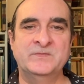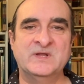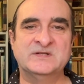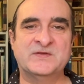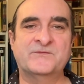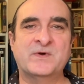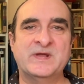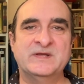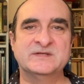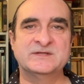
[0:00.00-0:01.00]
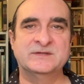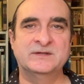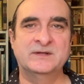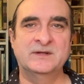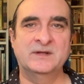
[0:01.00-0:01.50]
is the phrase,
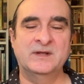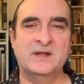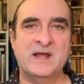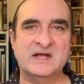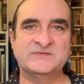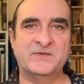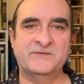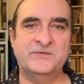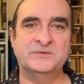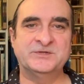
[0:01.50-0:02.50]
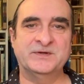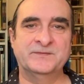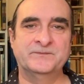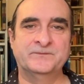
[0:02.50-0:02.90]
as for the future